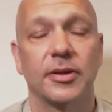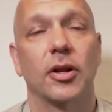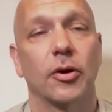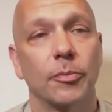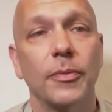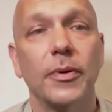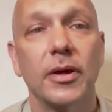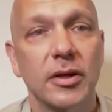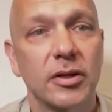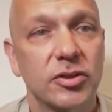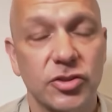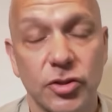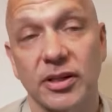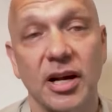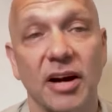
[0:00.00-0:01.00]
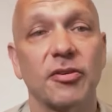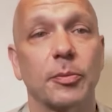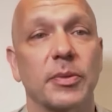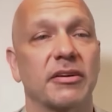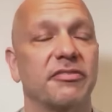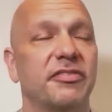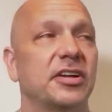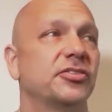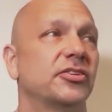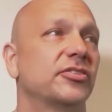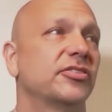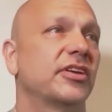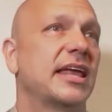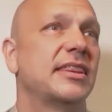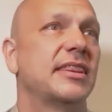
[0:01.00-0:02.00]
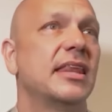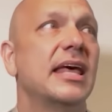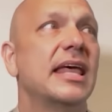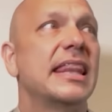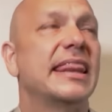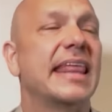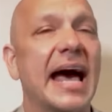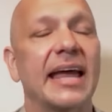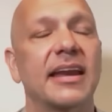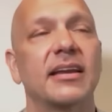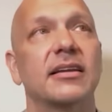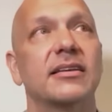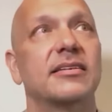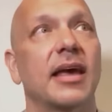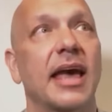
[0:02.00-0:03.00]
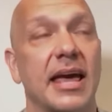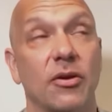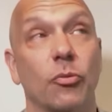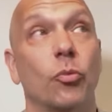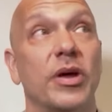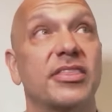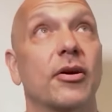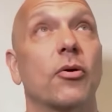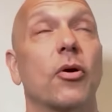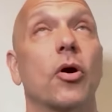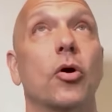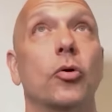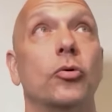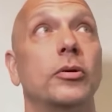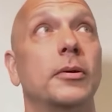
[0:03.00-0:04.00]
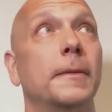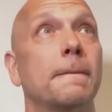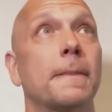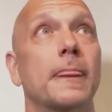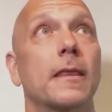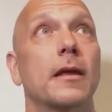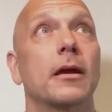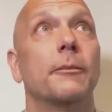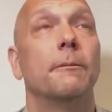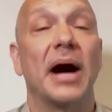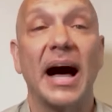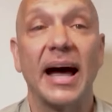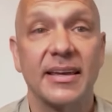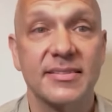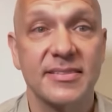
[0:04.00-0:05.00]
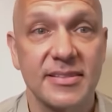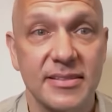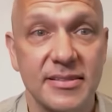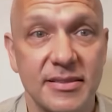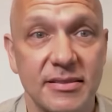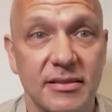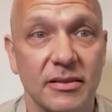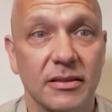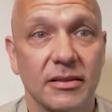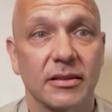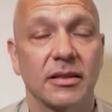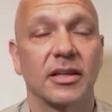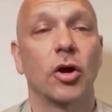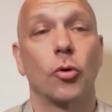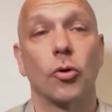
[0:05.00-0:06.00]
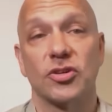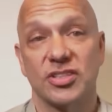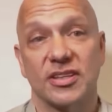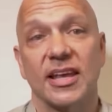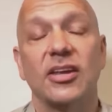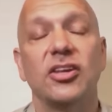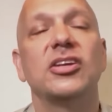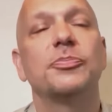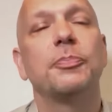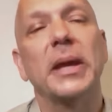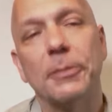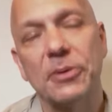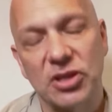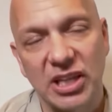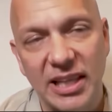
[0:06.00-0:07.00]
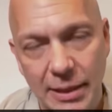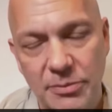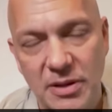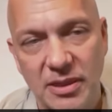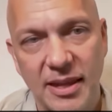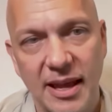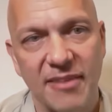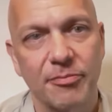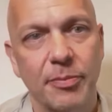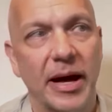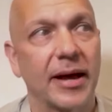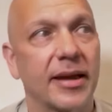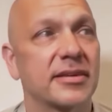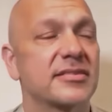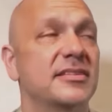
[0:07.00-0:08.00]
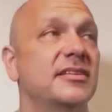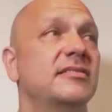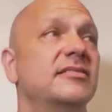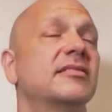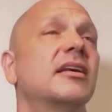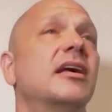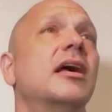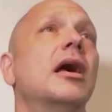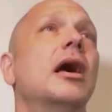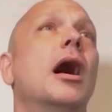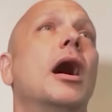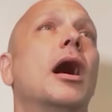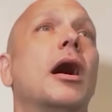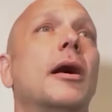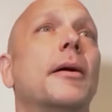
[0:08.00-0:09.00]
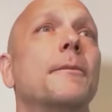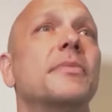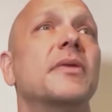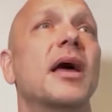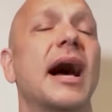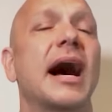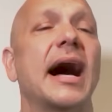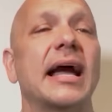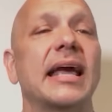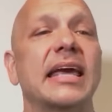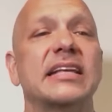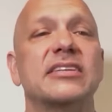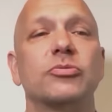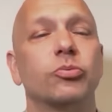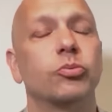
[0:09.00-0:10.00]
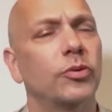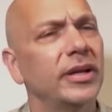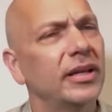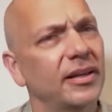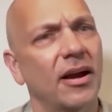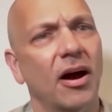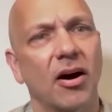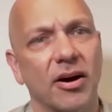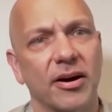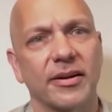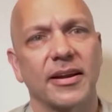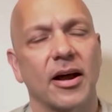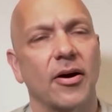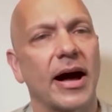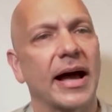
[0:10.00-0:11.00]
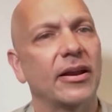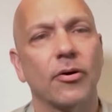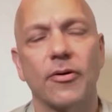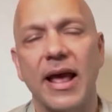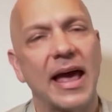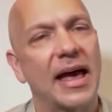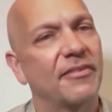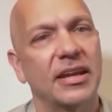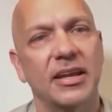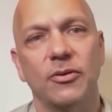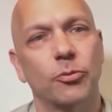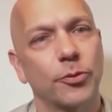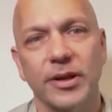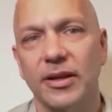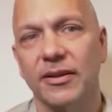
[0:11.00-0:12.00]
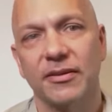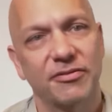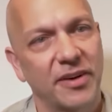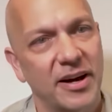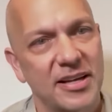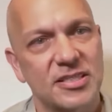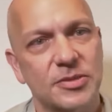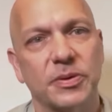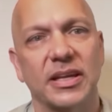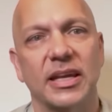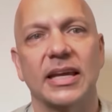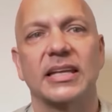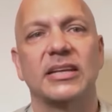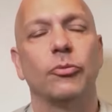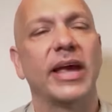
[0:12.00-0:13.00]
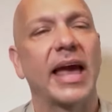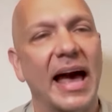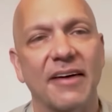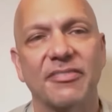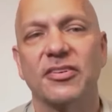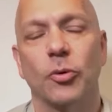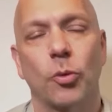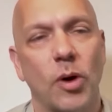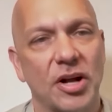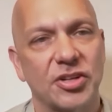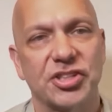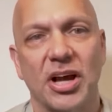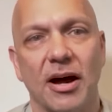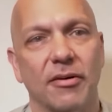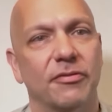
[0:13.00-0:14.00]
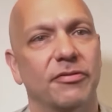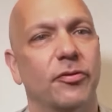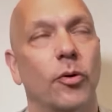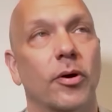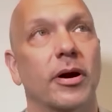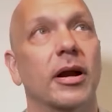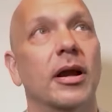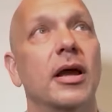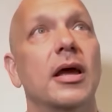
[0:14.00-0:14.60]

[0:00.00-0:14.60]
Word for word: you know, certain government officials. And that, and with their own biases, you know, or they, people claim that they have biases um, it's really hard now. I don't have any real advice, but it, we have to watch out for